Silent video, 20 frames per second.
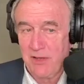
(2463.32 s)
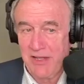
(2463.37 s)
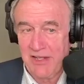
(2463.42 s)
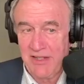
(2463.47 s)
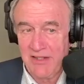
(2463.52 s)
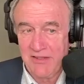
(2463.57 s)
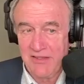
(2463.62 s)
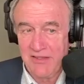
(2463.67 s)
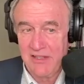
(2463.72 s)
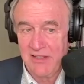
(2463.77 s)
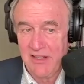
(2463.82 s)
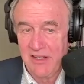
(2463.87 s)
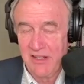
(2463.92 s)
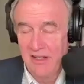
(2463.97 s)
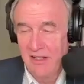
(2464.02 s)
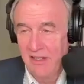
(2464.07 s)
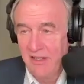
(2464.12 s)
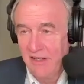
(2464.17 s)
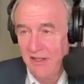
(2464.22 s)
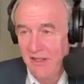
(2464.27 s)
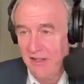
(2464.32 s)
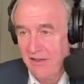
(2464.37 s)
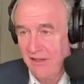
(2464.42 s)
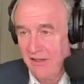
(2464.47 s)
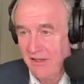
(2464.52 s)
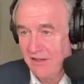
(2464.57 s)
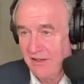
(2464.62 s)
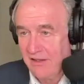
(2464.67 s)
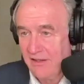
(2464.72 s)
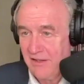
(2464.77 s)
in place
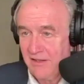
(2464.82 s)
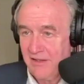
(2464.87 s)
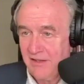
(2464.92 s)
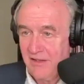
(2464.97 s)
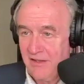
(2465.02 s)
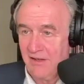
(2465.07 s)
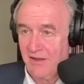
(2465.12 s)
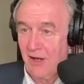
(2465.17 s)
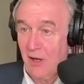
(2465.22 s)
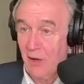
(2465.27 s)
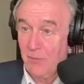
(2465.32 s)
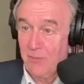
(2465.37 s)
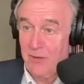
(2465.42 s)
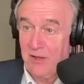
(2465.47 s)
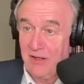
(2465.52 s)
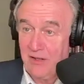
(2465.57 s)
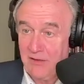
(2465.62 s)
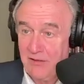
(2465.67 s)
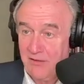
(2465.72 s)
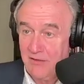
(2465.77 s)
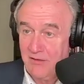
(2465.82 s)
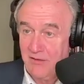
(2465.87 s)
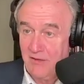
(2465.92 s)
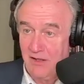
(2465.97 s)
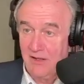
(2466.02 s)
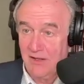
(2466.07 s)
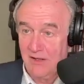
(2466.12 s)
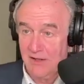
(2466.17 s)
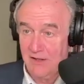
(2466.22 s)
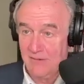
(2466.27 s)
that are helping
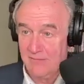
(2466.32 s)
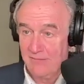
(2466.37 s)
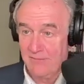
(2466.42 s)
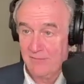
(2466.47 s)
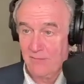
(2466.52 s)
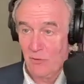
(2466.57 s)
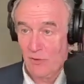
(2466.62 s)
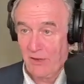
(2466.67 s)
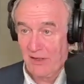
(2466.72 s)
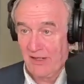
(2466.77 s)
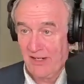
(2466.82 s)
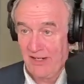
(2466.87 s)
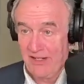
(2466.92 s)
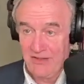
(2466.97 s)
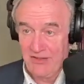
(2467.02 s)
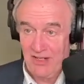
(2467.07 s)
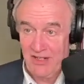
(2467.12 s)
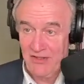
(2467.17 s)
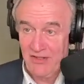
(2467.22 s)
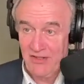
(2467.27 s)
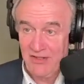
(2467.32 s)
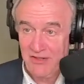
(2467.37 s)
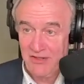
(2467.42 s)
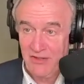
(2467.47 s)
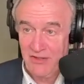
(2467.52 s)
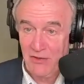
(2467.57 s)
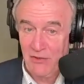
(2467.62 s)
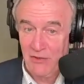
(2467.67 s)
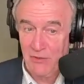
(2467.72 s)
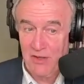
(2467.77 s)

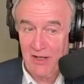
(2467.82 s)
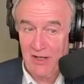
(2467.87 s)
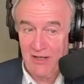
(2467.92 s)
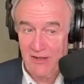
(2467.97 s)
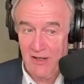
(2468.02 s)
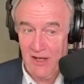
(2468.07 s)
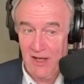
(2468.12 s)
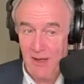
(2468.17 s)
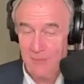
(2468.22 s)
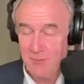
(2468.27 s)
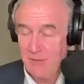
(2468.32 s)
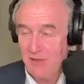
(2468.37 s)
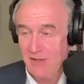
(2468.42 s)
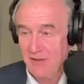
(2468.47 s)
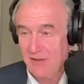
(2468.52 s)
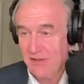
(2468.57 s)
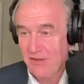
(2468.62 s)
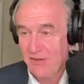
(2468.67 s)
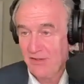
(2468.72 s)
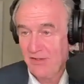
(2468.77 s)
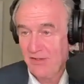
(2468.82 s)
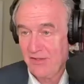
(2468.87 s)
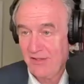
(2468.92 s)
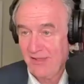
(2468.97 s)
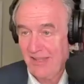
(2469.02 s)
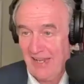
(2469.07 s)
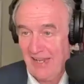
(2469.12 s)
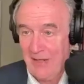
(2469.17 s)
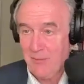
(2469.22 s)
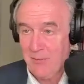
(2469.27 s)
organizations to adopt to this
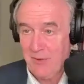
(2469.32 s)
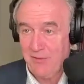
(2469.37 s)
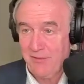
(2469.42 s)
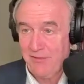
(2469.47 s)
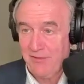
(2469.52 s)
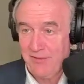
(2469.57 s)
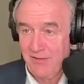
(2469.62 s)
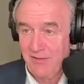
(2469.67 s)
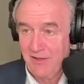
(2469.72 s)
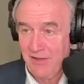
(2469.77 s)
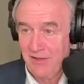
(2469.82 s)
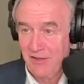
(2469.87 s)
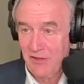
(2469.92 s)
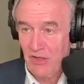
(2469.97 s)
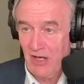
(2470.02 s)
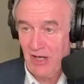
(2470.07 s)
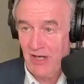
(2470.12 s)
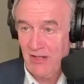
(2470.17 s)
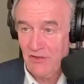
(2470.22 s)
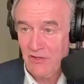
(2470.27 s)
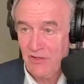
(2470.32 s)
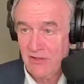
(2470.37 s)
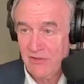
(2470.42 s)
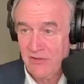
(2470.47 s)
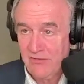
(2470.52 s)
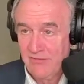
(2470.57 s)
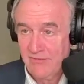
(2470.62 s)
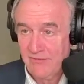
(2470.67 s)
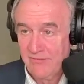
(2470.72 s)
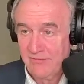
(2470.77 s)
type of
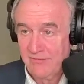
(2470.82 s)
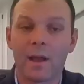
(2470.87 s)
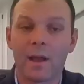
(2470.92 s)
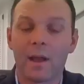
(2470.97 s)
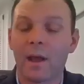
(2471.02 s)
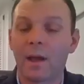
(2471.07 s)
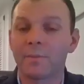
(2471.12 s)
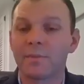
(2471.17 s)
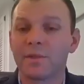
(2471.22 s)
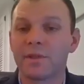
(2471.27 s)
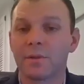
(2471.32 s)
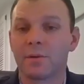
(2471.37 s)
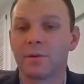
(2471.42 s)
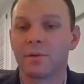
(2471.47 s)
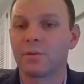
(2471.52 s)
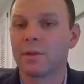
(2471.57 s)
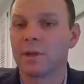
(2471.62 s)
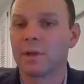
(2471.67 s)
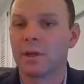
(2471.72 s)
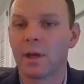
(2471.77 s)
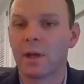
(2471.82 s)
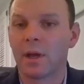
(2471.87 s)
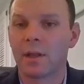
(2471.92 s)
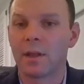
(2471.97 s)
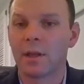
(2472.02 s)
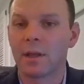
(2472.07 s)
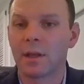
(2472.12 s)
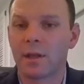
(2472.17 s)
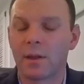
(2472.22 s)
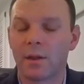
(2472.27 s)
change? Absolutely.
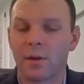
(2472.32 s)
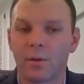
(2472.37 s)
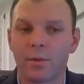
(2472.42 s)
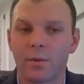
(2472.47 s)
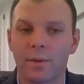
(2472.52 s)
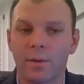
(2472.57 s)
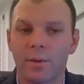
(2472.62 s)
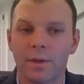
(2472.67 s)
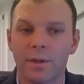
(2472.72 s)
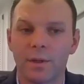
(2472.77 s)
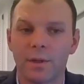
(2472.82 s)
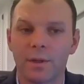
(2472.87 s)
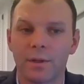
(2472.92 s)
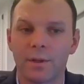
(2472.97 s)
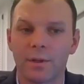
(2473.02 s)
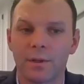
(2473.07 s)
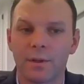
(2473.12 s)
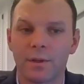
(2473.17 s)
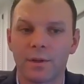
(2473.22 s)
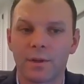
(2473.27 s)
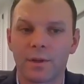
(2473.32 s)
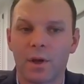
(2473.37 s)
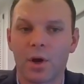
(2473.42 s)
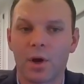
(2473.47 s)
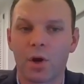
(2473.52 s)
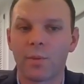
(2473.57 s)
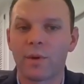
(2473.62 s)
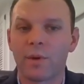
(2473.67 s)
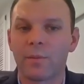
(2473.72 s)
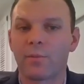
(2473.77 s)
I think, the
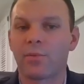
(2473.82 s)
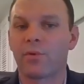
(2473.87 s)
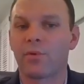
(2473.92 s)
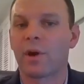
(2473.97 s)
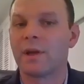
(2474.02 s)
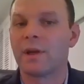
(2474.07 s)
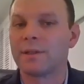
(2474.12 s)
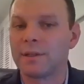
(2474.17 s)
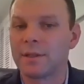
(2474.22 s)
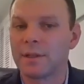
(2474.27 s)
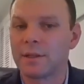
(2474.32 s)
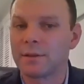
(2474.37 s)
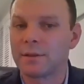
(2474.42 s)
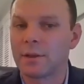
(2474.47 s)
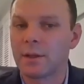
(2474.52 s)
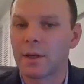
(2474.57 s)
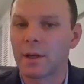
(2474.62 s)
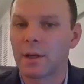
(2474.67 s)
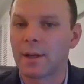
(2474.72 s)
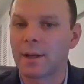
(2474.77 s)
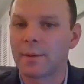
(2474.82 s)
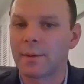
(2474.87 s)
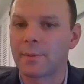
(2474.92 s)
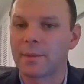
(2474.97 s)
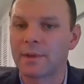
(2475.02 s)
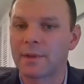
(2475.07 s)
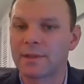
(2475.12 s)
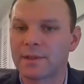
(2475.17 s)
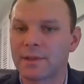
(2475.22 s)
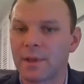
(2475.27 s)
carbon pricing
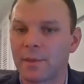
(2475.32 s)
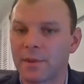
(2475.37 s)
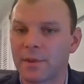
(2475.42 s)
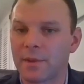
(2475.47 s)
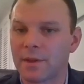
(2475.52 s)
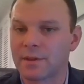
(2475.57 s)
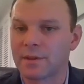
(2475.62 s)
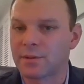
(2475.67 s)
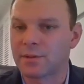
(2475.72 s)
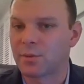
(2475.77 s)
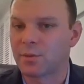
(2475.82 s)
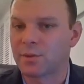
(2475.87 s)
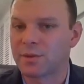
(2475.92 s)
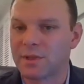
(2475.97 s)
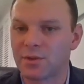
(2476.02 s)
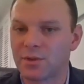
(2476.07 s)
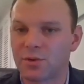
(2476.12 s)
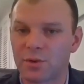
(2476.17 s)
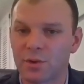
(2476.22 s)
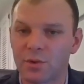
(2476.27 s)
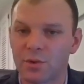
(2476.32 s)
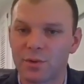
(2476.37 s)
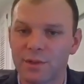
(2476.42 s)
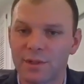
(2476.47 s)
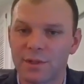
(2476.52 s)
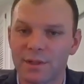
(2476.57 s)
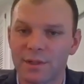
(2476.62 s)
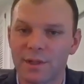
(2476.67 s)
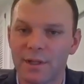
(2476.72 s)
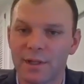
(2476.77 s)
is something that sort of was
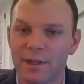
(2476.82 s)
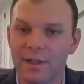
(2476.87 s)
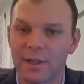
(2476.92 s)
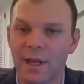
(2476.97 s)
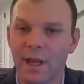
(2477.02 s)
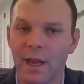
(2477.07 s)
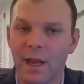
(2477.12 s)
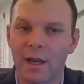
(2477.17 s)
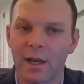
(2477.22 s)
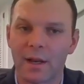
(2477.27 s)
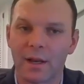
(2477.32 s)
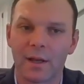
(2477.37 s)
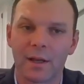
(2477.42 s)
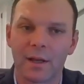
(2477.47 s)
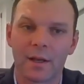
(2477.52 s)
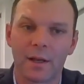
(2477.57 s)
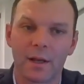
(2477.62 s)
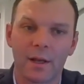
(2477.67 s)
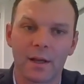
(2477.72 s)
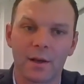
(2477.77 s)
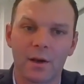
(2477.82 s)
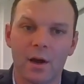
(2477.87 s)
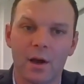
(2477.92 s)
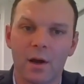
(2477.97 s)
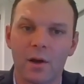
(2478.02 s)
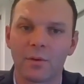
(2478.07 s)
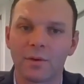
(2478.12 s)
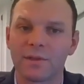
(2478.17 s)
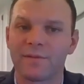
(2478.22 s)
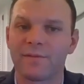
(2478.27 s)
introduced into Canada and
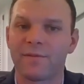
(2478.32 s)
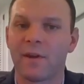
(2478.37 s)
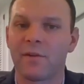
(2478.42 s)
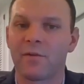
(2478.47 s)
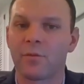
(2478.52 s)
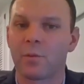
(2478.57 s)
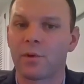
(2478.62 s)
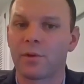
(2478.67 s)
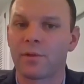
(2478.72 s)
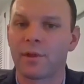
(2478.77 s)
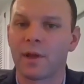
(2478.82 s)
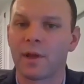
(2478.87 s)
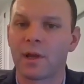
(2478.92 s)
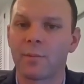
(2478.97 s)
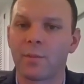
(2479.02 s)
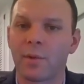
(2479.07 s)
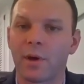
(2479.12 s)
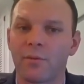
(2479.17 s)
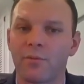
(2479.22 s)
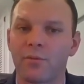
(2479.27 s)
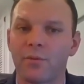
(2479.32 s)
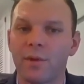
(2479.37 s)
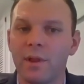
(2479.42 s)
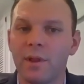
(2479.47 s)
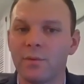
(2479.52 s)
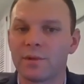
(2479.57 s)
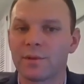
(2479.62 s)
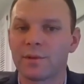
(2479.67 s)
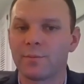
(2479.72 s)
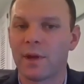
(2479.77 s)
not always a favorable thing, but
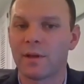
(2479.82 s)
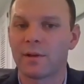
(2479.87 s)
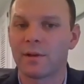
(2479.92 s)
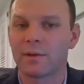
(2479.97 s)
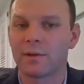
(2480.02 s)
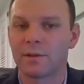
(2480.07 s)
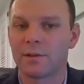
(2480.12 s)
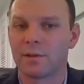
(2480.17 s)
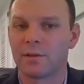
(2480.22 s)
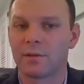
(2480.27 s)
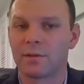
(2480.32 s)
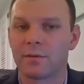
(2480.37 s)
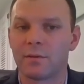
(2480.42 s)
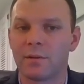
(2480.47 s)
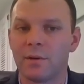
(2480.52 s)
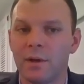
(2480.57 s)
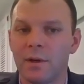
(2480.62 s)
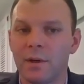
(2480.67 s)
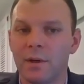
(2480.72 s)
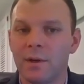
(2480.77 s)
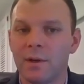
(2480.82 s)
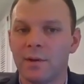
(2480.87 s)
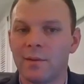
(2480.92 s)
really was meant to